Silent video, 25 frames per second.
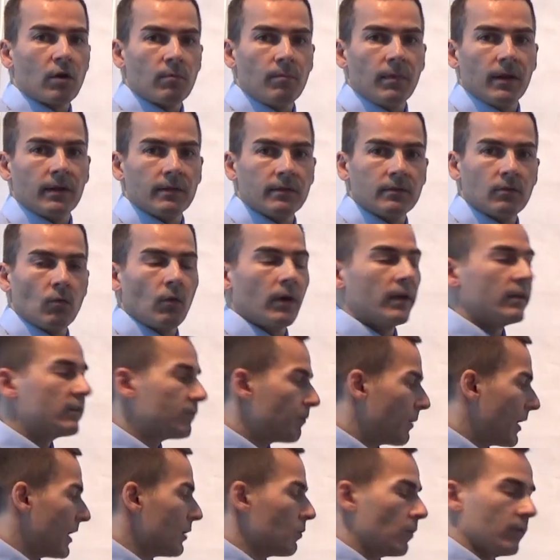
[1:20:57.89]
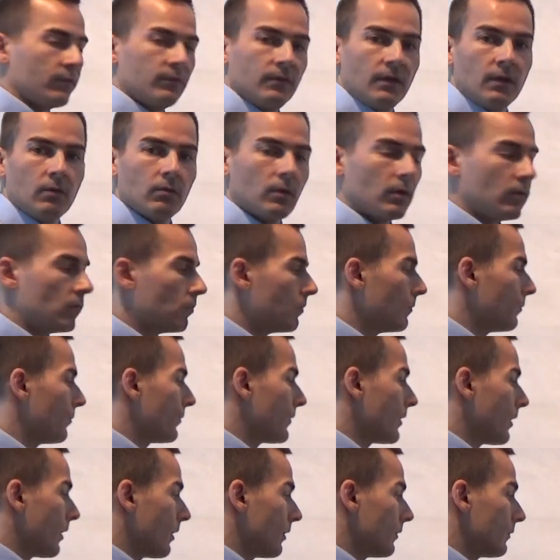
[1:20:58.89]
augment or expand with 0,
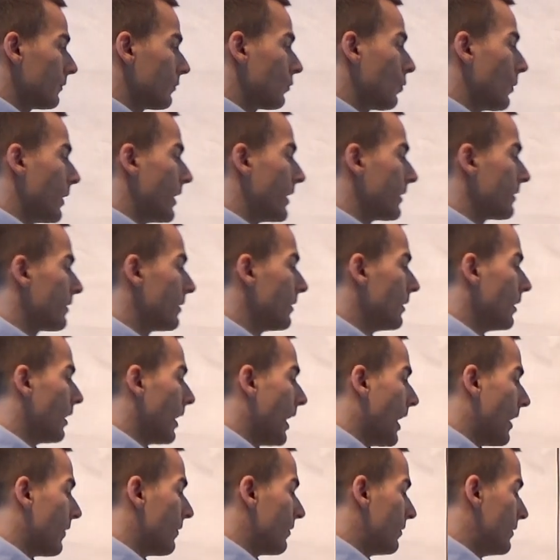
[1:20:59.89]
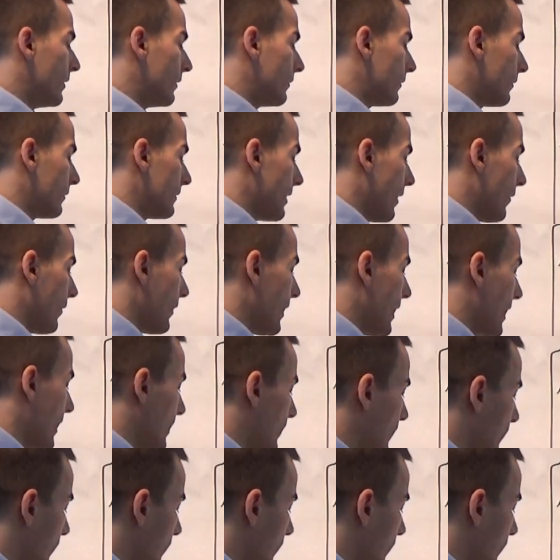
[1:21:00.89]
yeah, squared. And this is nothing